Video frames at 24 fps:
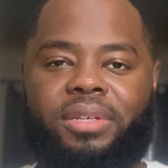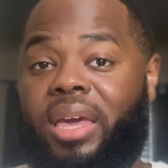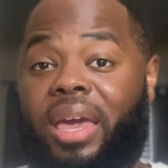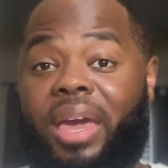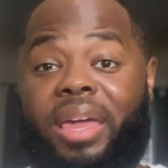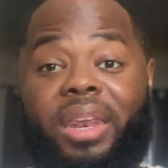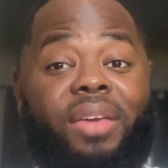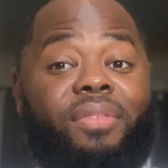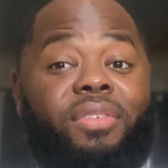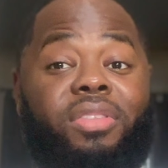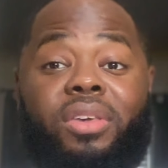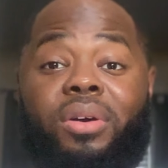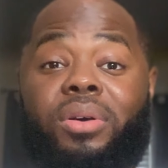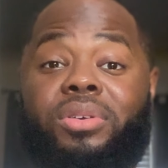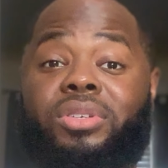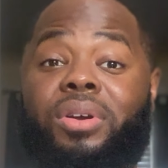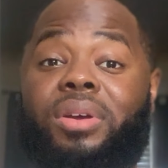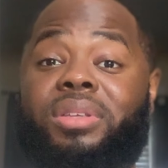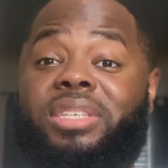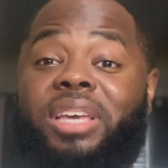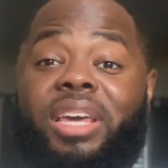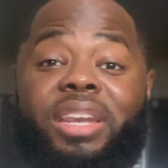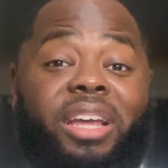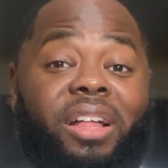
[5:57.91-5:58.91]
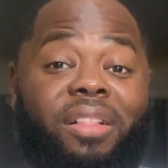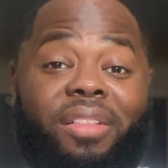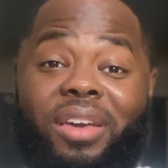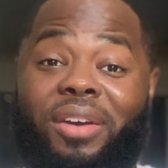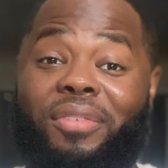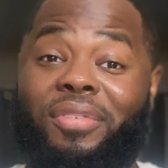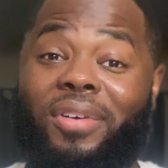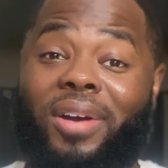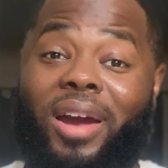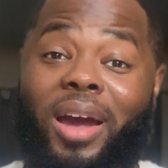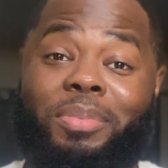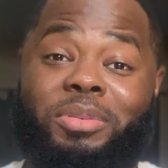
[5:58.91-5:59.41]
And even those aren't technically it
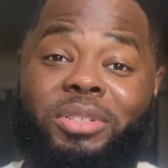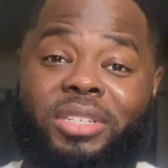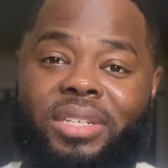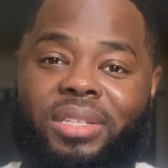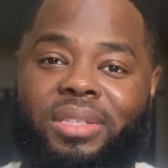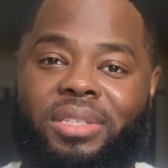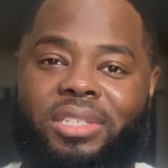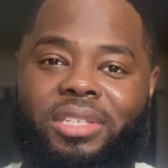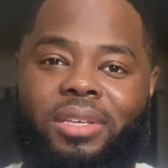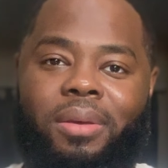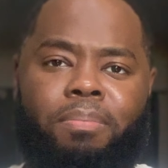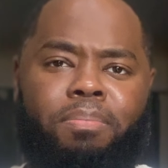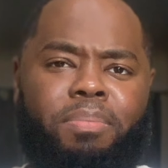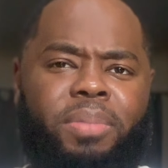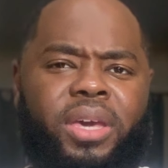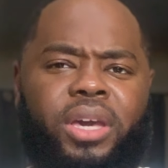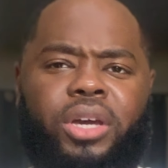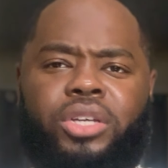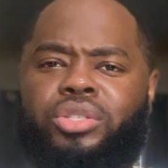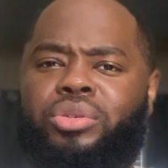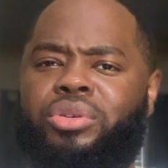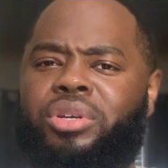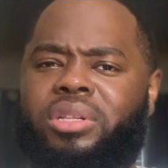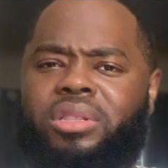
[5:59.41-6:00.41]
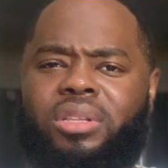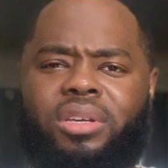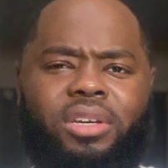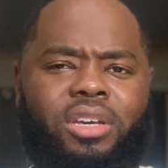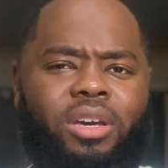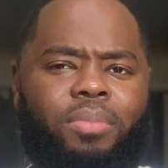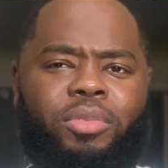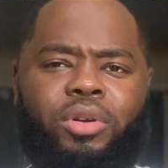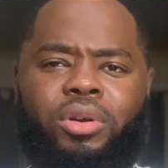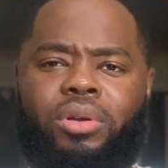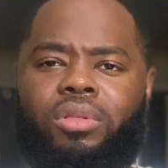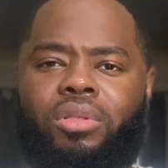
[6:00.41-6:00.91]
for options, because you can look
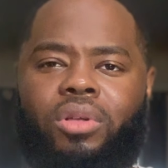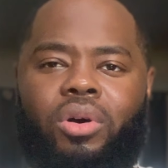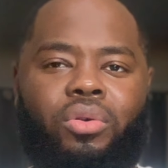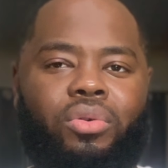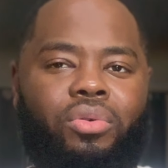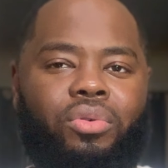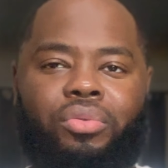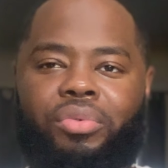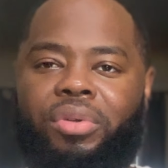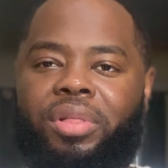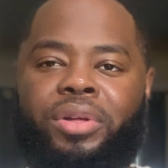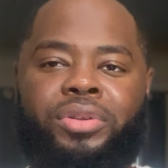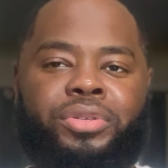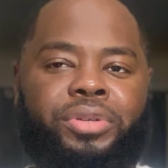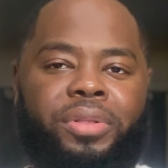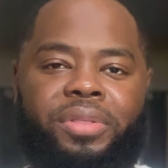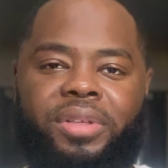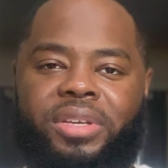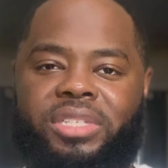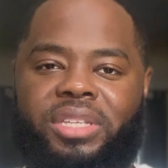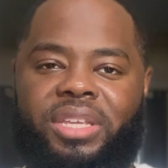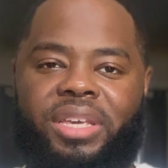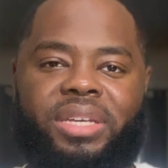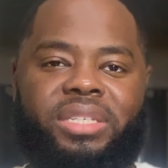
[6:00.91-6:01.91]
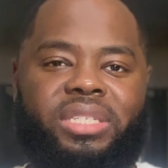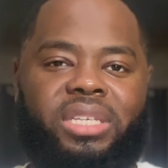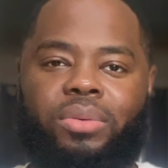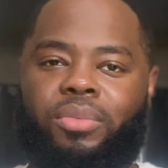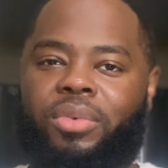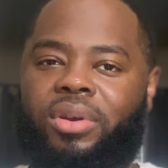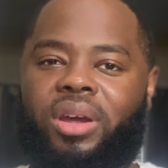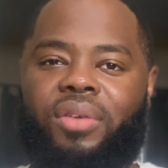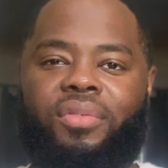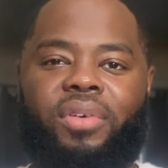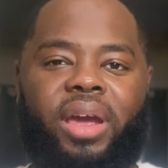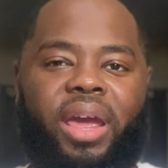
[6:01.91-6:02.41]
up your local realtor listings in
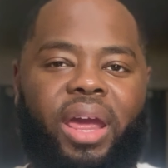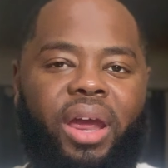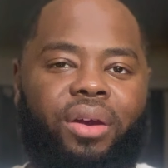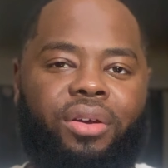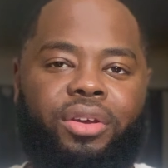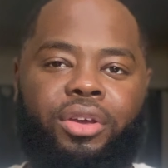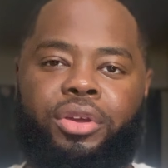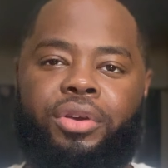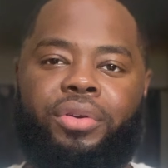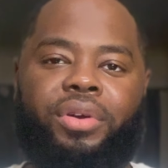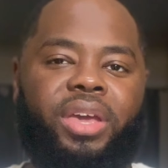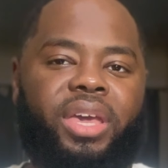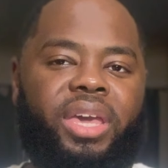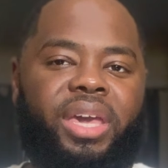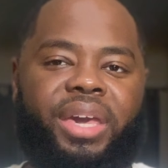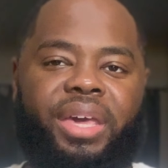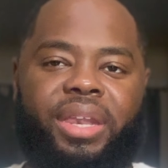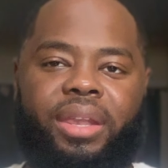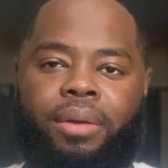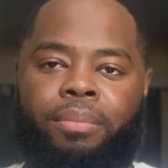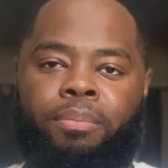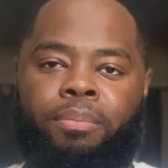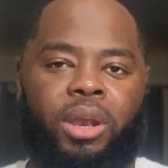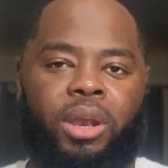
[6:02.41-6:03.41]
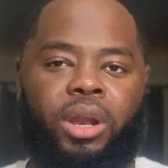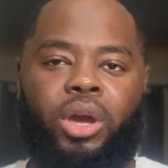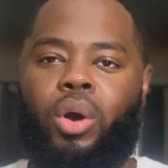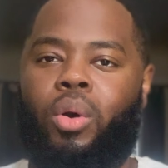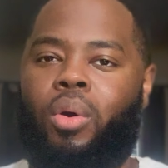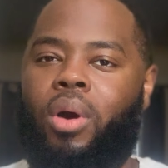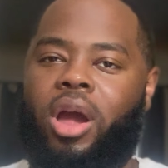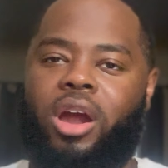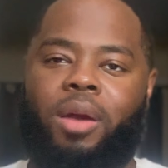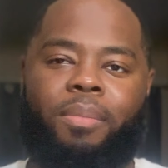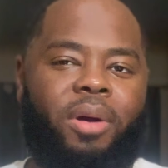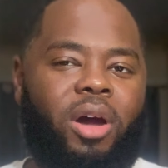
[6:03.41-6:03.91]
whatever area you're in
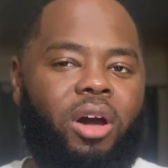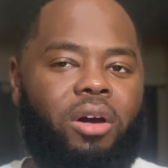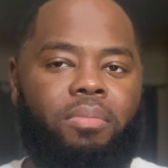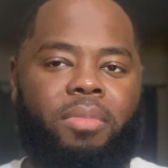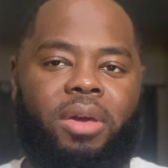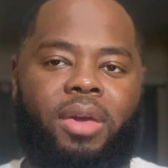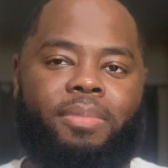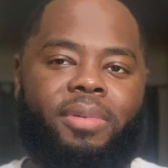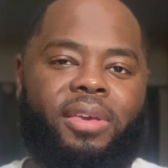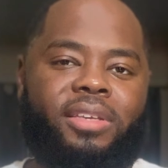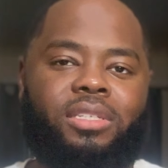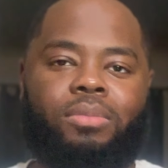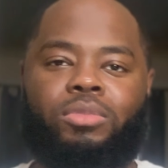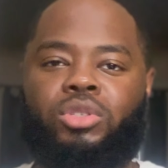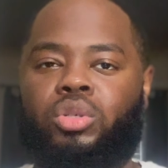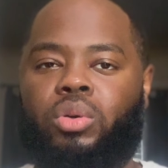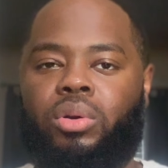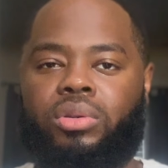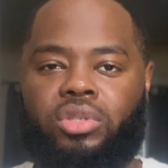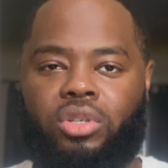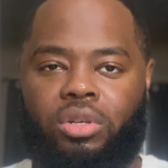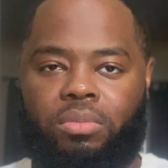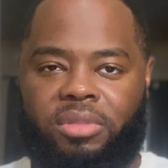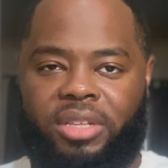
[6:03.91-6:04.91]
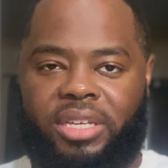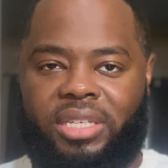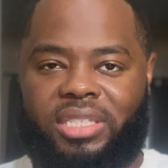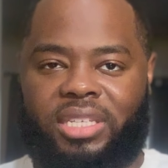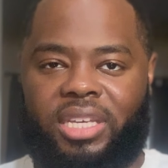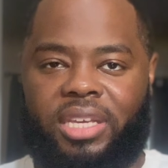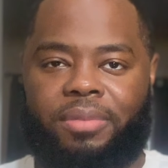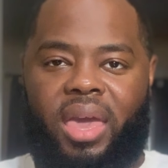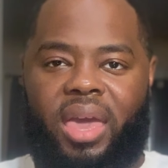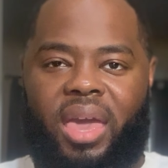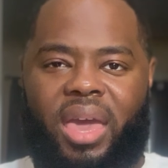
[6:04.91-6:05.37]
inquire about maybe some short-term leasing.